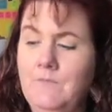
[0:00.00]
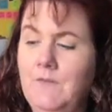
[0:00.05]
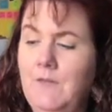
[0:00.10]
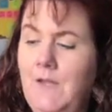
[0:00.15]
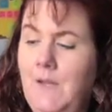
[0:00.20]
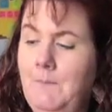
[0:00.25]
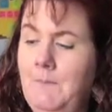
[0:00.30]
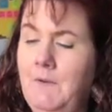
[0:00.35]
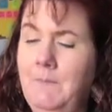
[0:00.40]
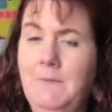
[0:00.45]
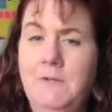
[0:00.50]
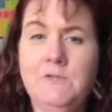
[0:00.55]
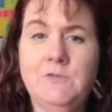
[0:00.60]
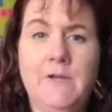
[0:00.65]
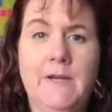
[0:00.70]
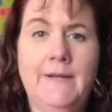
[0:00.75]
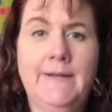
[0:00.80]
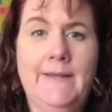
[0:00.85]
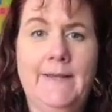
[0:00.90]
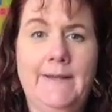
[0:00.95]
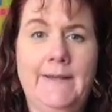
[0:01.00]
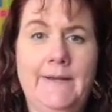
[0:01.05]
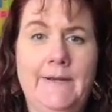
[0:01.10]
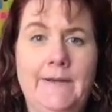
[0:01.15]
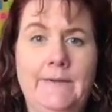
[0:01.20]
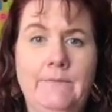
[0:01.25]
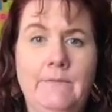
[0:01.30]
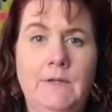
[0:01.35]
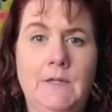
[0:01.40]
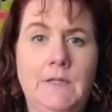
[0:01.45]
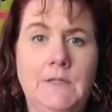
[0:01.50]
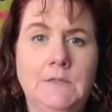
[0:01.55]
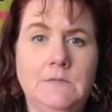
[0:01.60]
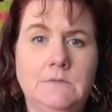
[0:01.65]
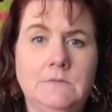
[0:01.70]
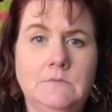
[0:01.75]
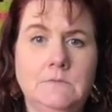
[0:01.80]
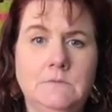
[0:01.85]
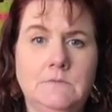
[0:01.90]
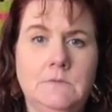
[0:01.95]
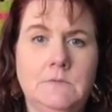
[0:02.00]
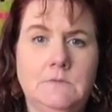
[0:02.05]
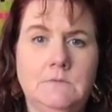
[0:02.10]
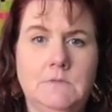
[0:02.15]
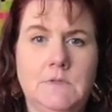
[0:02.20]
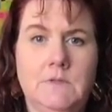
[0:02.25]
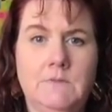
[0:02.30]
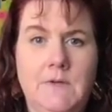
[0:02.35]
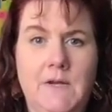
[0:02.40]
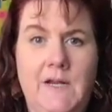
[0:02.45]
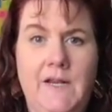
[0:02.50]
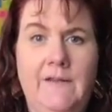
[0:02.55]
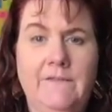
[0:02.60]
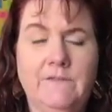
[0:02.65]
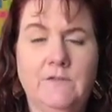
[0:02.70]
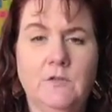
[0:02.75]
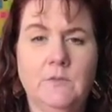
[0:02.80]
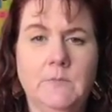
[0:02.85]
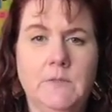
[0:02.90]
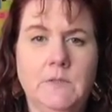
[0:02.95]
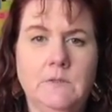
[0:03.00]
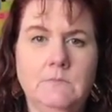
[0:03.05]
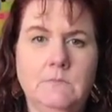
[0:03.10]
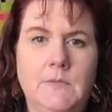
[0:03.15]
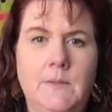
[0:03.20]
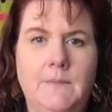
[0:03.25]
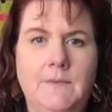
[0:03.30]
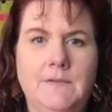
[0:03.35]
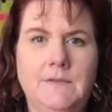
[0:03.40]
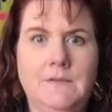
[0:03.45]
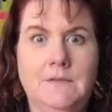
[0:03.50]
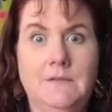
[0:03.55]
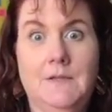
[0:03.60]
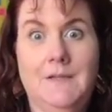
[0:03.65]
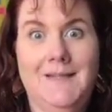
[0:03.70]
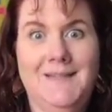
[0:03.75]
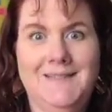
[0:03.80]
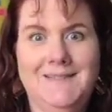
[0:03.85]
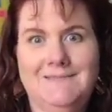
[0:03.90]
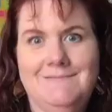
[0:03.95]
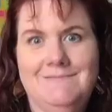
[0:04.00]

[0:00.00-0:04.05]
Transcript: I'm going to be trying that here really, well, not right after, but maybe tonight.